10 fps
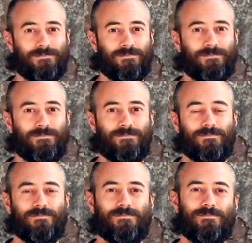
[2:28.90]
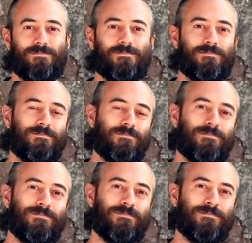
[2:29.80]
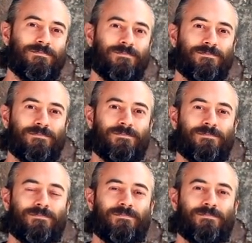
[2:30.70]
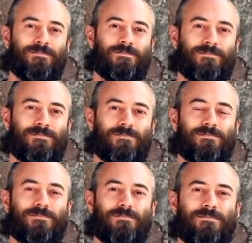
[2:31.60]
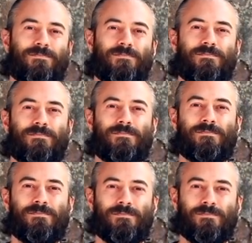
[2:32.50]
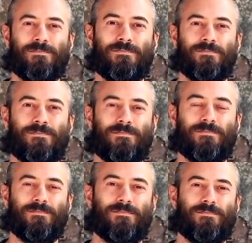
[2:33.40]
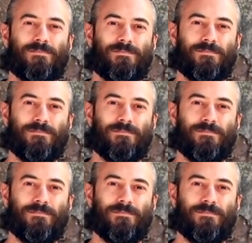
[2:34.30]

(silent)